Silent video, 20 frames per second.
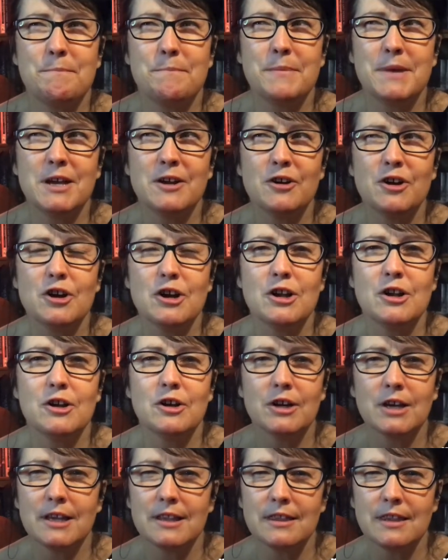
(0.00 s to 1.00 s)
bigger
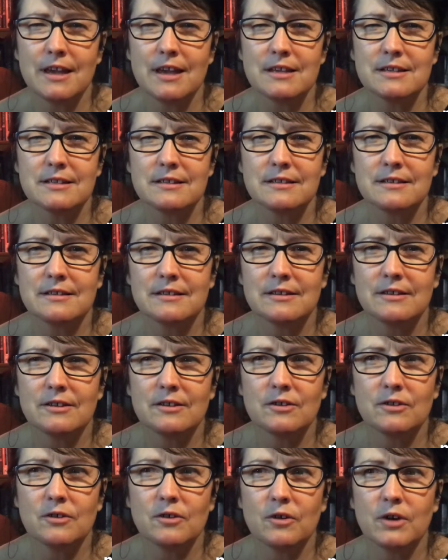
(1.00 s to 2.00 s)
look at that,
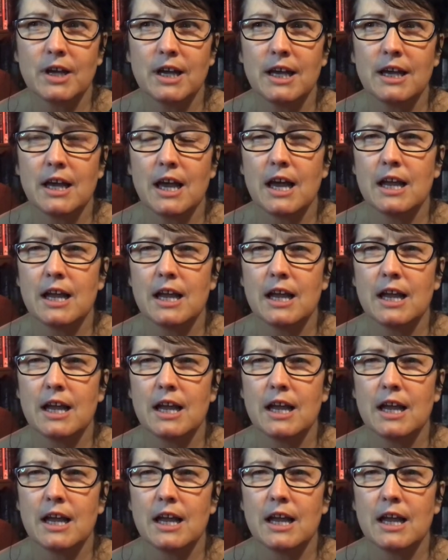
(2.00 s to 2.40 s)
okay?